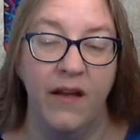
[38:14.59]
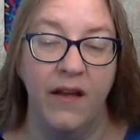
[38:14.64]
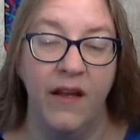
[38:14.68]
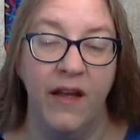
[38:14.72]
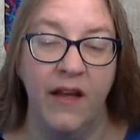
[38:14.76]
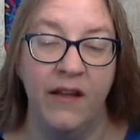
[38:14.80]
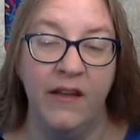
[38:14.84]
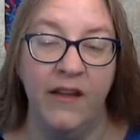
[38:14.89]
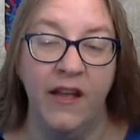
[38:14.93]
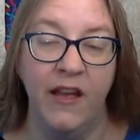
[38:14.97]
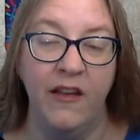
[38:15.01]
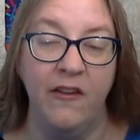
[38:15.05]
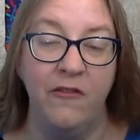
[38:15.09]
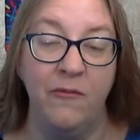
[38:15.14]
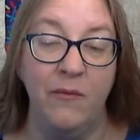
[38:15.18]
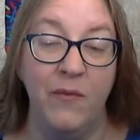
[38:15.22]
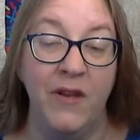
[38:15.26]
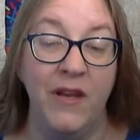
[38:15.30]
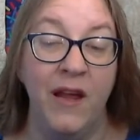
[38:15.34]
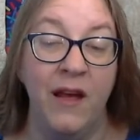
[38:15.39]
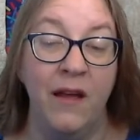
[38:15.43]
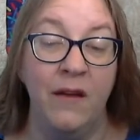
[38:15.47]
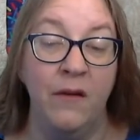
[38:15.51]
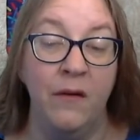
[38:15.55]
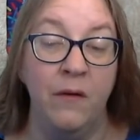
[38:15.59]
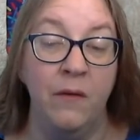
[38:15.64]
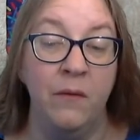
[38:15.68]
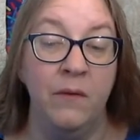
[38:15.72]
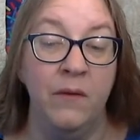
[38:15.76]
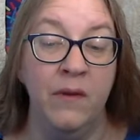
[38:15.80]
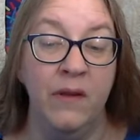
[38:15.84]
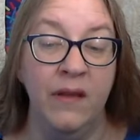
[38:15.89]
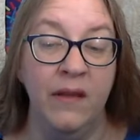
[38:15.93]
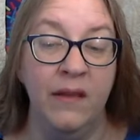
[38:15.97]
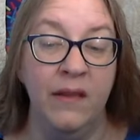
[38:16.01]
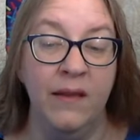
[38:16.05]
and gave me not
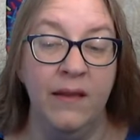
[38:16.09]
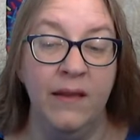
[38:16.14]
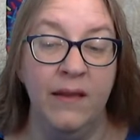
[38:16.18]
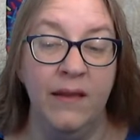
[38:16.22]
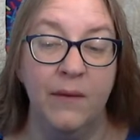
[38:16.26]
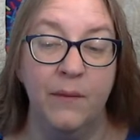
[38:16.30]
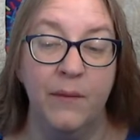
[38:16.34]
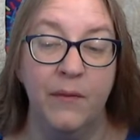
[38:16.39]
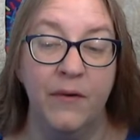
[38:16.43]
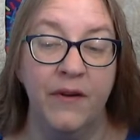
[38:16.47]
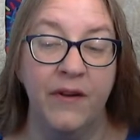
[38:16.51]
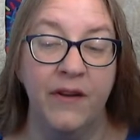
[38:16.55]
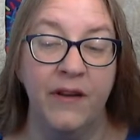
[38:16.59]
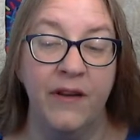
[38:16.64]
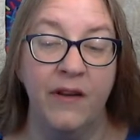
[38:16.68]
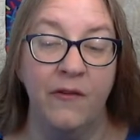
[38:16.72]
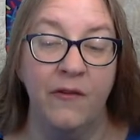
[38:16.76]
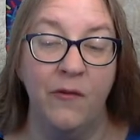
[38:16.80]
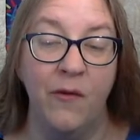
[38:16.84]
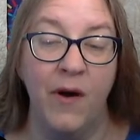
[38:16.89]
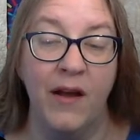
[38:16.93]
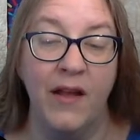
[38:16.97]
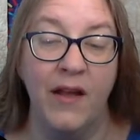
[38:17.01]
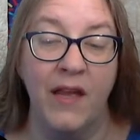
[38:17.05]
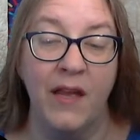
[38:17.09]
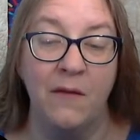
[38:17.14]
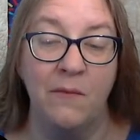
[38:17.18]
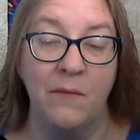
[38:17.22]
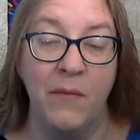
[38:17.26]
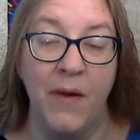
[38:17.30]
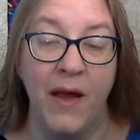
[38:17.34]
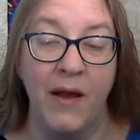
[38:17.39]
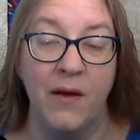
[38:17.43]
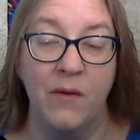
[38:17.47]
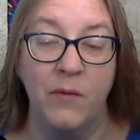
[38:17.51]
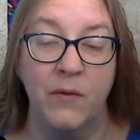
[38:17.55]
only the liberty of walking
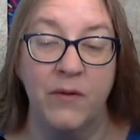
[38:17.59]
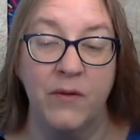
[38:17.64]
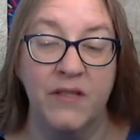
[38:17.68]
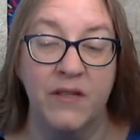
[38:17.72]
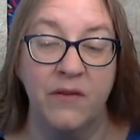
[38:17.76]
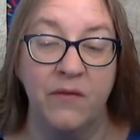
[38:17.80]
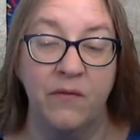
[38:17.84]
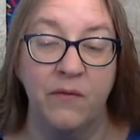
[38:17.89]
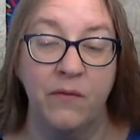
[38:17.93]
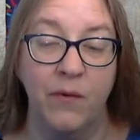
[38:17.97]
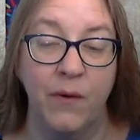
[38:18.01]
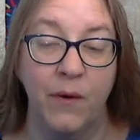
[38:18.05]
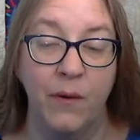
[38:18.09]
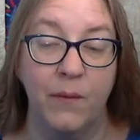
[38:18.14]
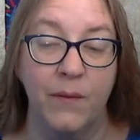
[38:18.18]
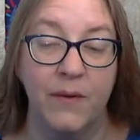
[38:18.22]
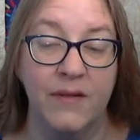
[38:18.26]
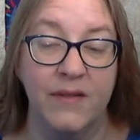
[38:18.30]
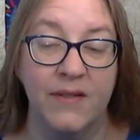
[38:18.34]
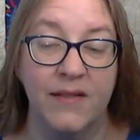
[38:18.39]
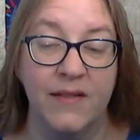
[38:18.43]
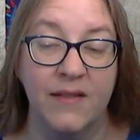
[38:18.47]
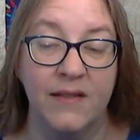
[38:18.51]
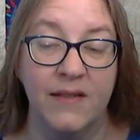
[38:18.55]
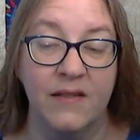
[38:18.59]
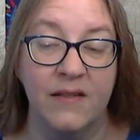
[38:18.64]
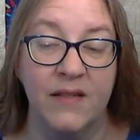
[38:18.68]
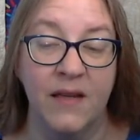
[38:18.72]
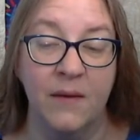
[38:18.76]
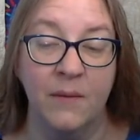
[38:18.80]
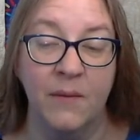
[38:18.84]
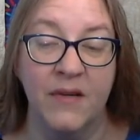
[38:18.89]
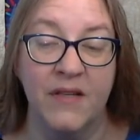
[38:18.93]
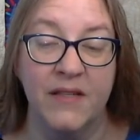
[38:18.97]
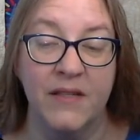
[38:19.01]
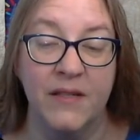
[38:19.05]
backwards and forwards in a
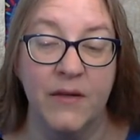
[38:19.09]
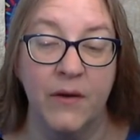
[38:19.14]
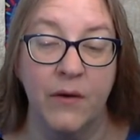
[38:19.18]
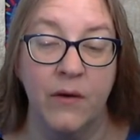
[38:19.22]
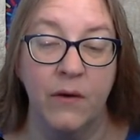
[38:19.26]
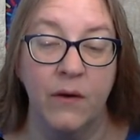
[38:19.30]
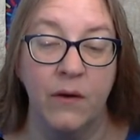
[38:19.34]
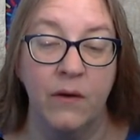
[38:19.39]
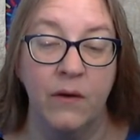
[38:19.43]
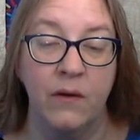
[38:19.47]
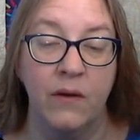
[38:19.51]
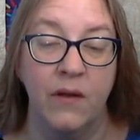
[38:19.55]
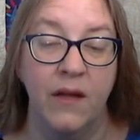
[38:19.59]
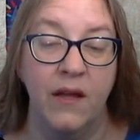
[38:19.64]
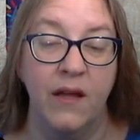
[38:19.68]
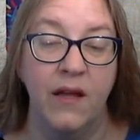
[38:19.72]
semicircle,